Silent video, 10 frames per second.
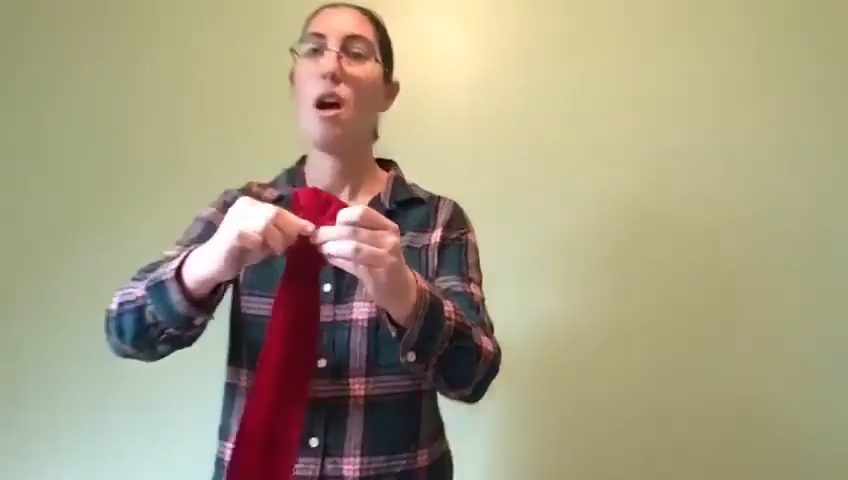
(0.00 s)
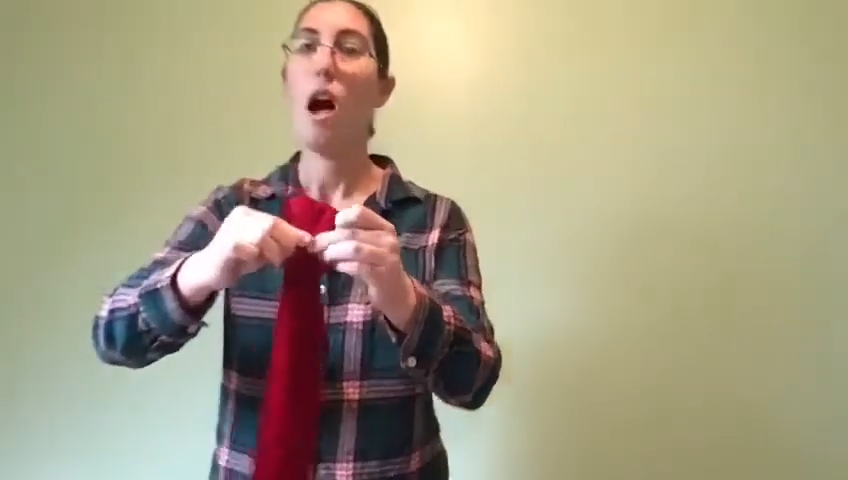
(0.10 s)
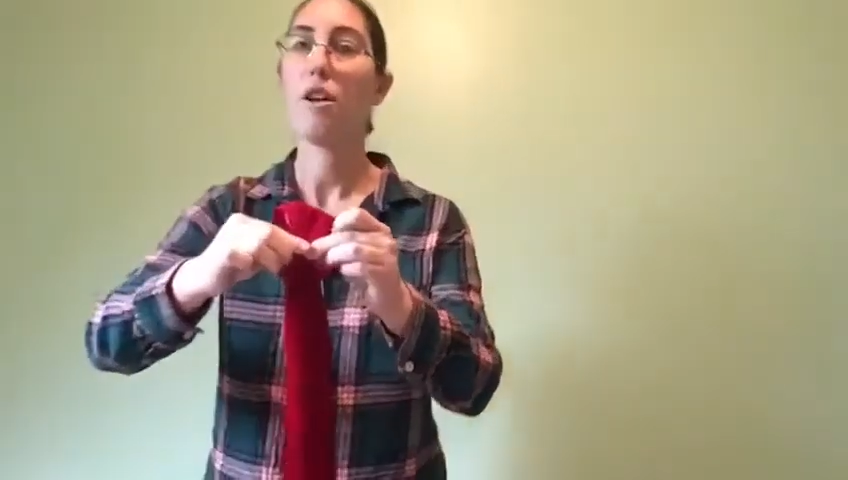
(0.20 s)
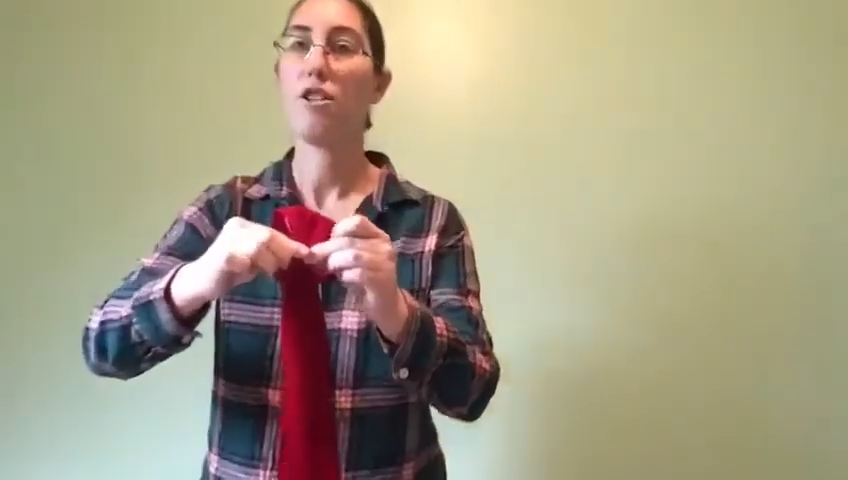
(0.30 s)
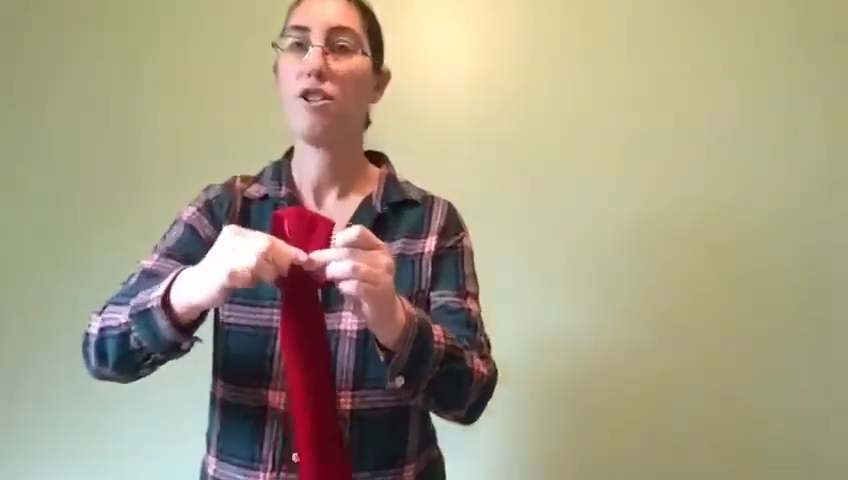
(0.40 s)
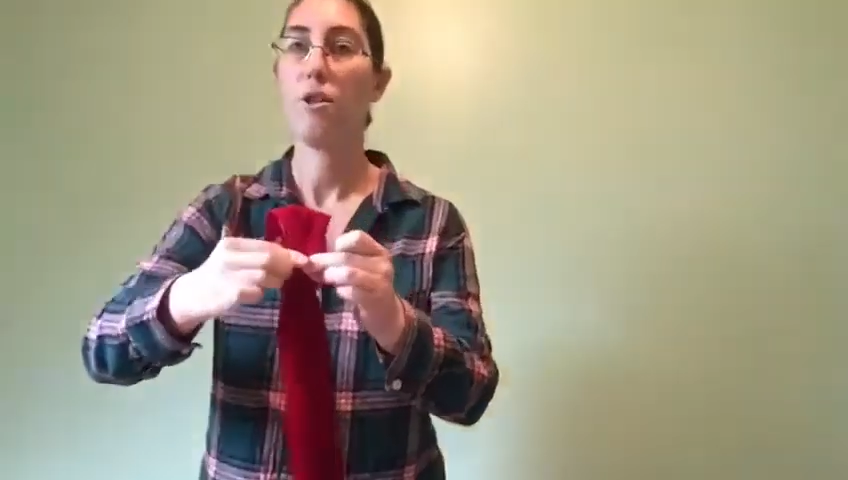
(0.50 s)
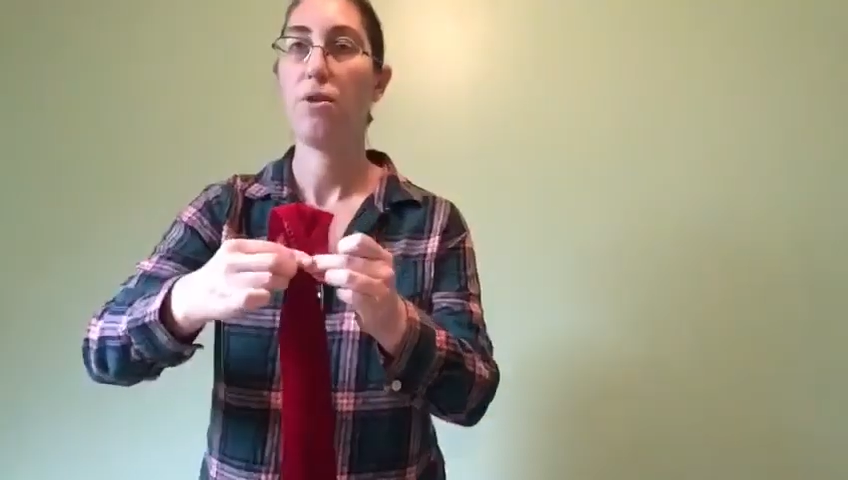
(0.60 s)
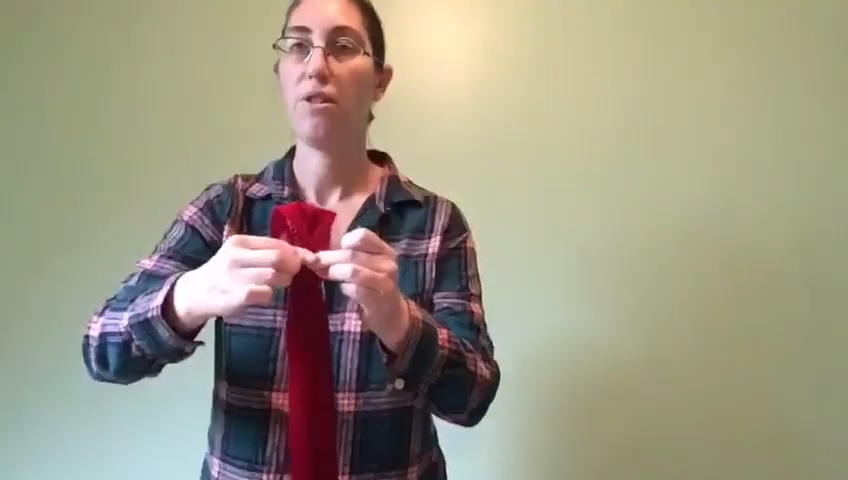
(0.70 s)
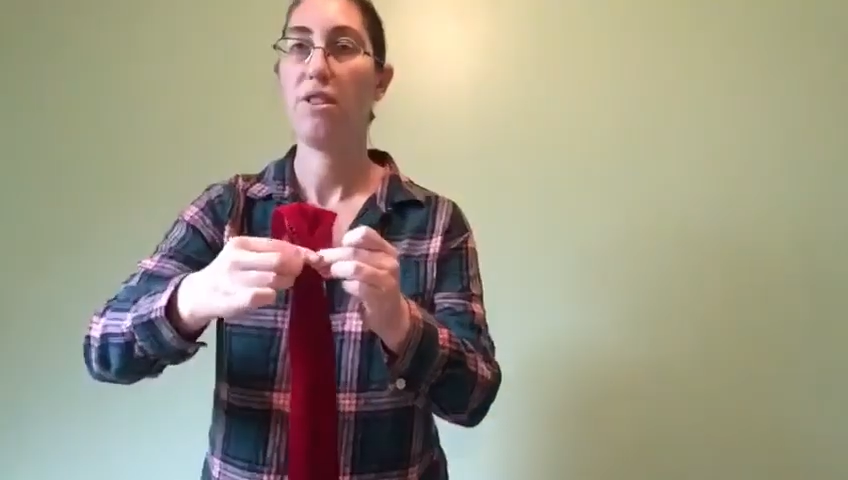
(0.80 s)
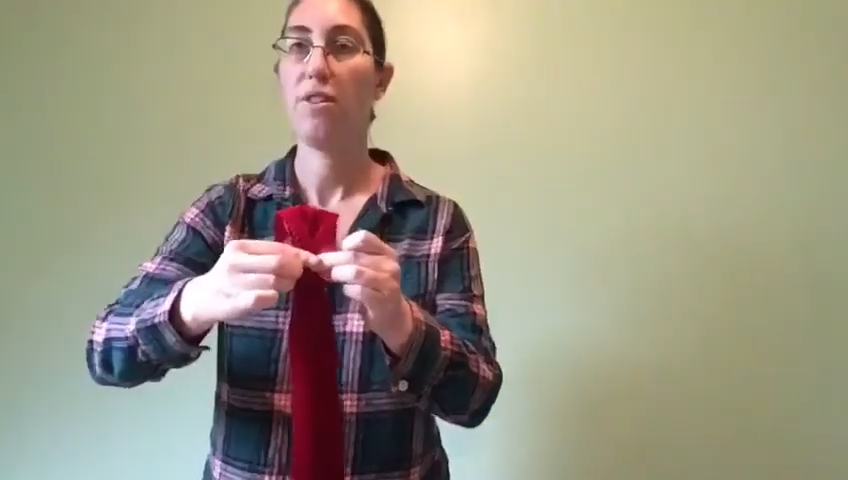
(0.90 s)
I'm going to show
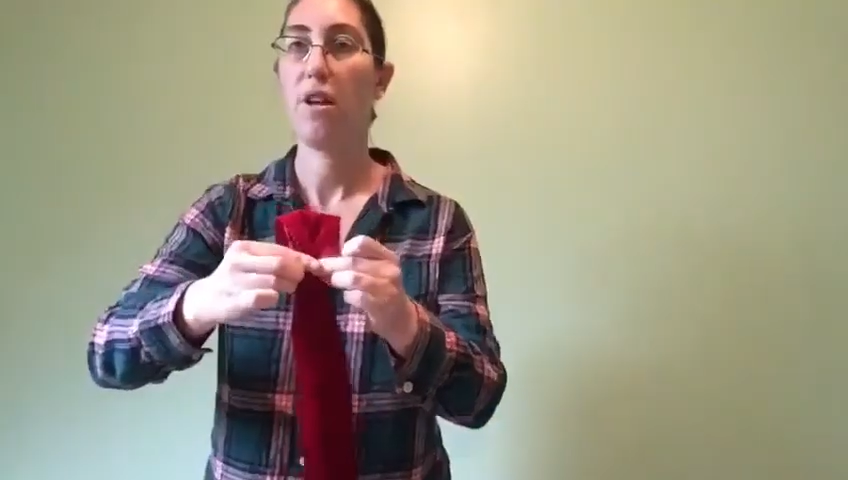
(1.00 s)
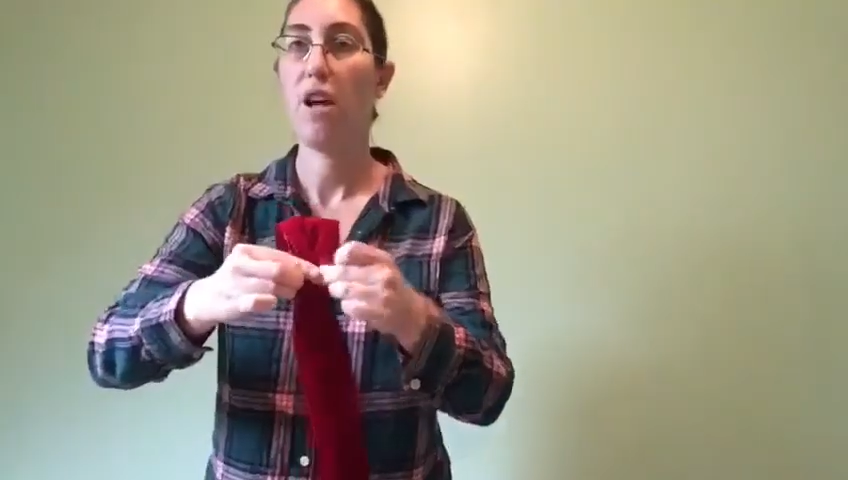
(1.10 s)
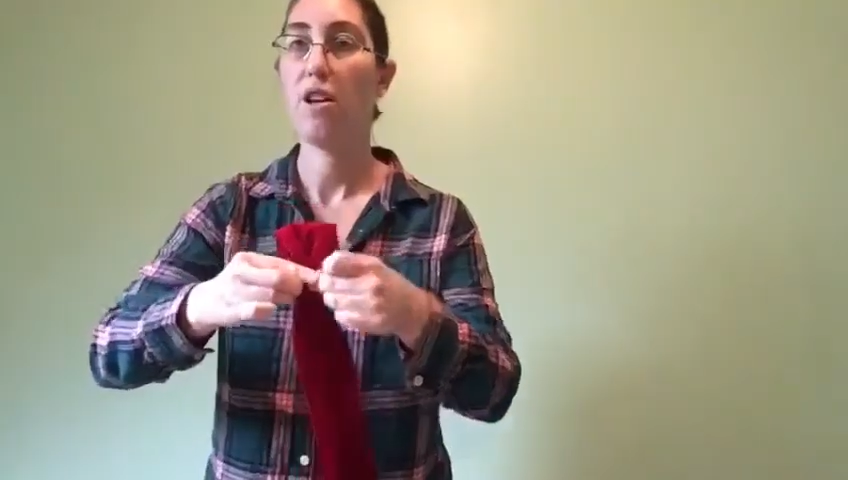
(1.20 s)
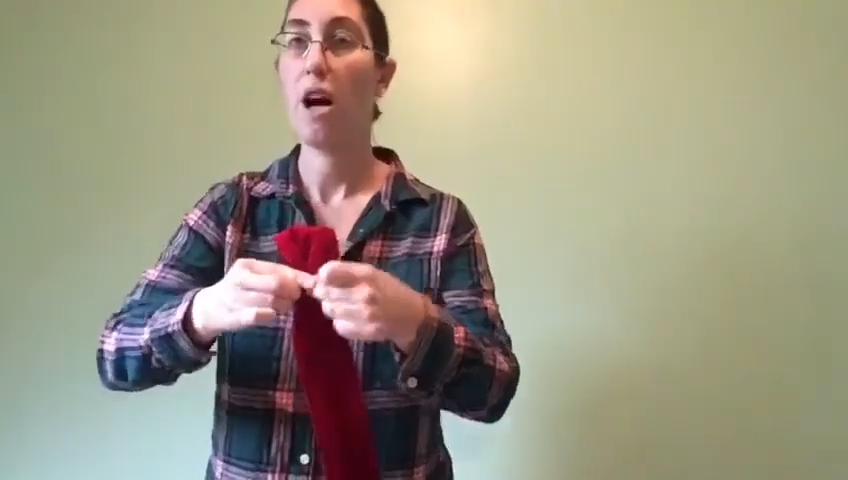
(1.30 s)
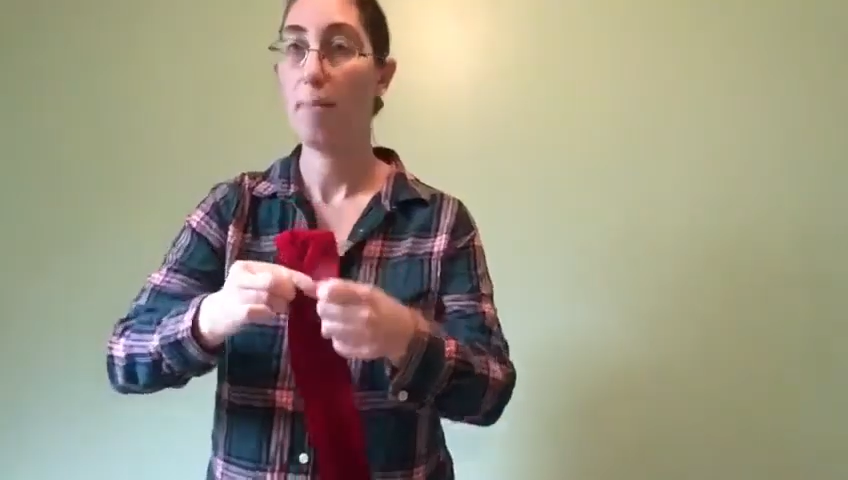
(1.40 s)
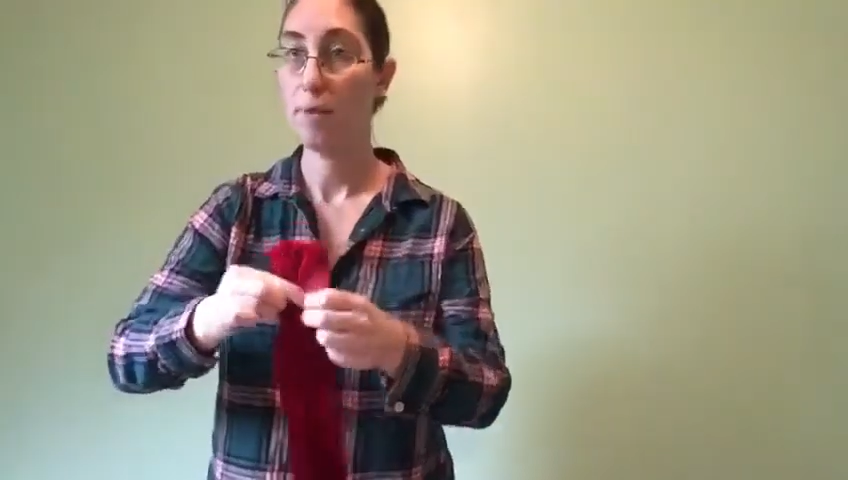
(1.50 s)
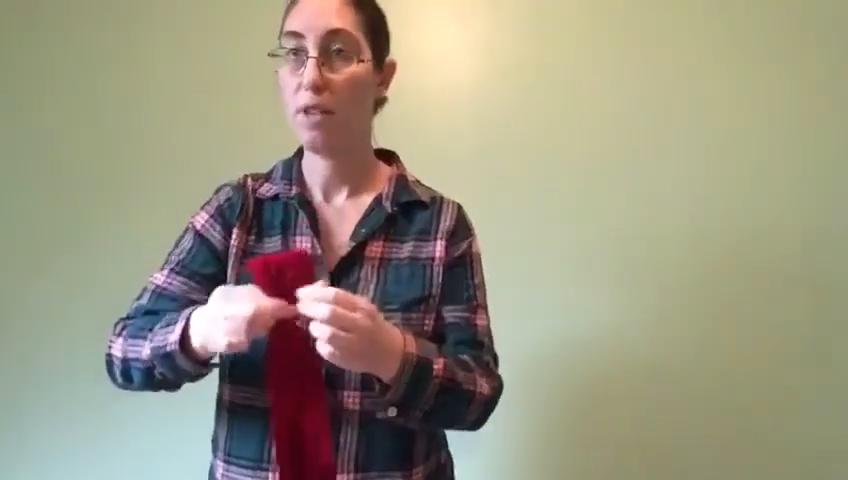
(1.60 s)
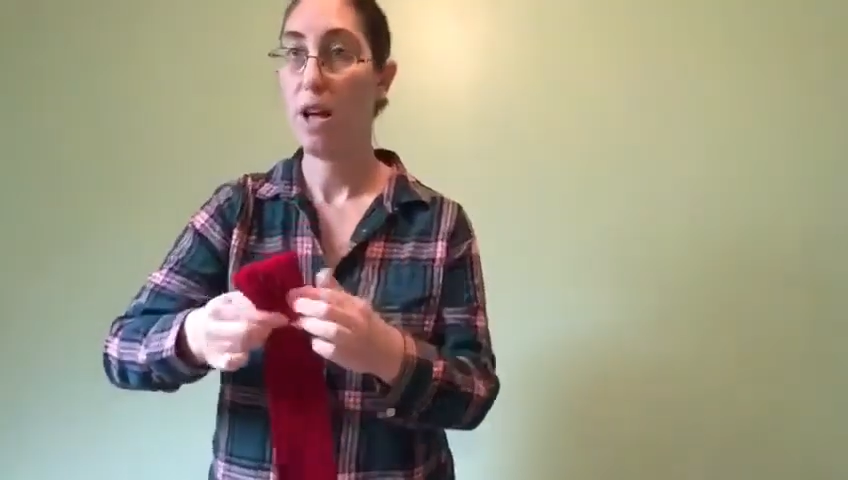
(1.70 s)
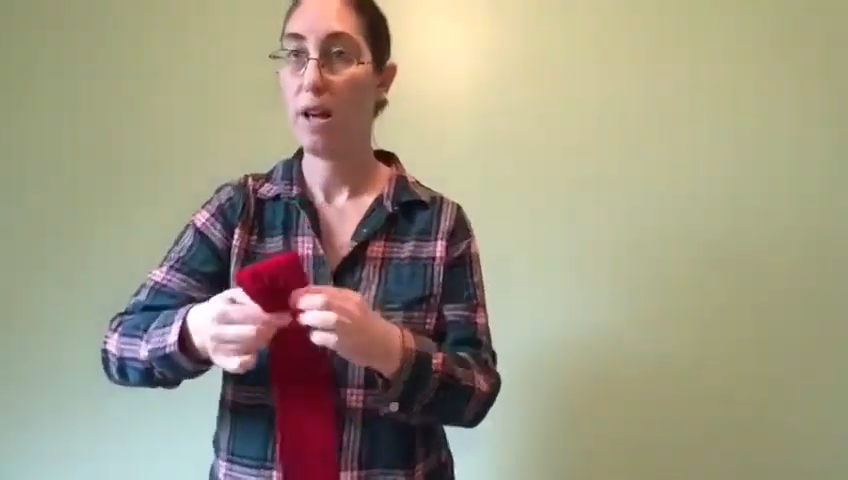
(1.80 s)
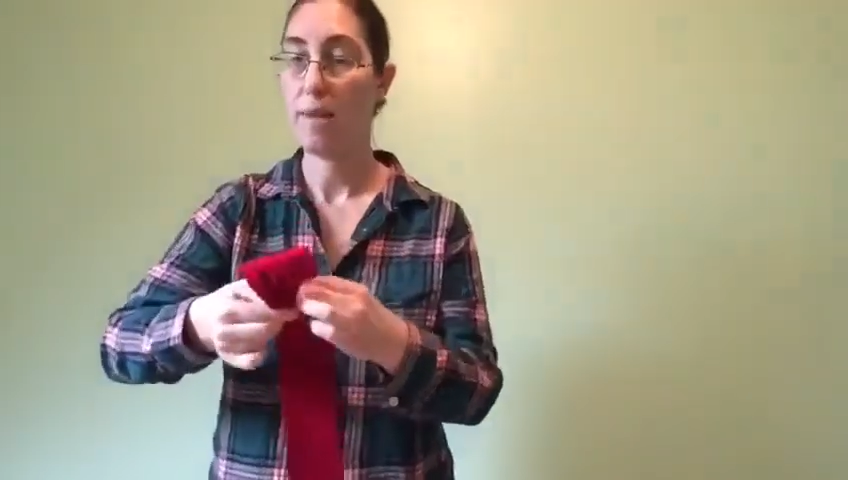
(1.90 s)
you this a couple
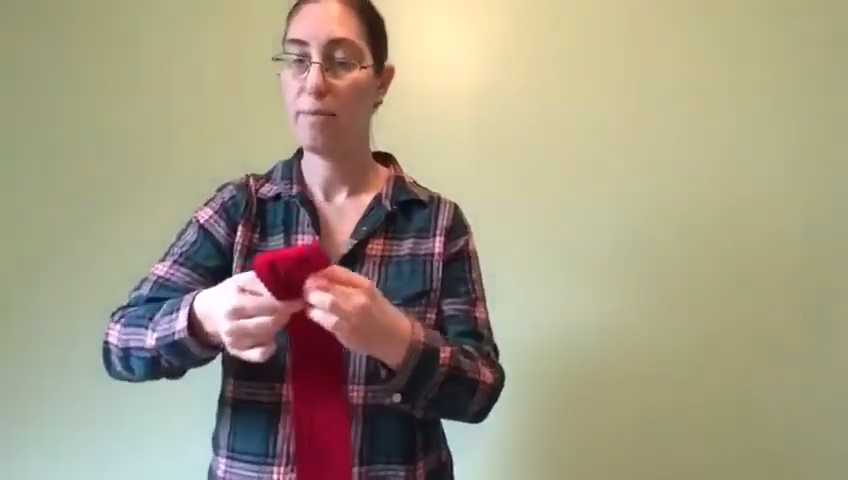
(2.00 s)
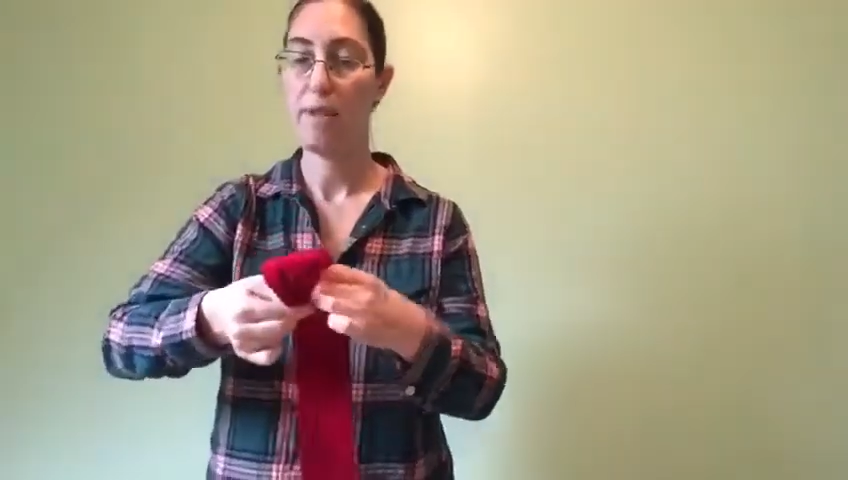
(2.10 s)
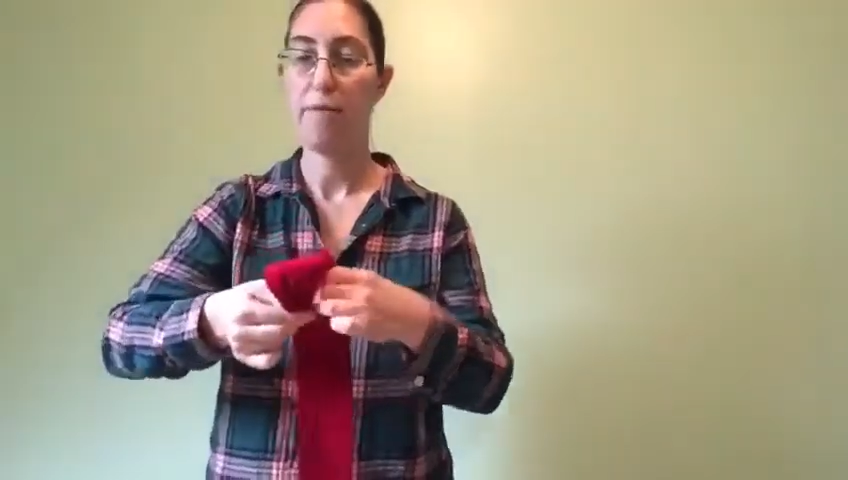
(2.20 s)
times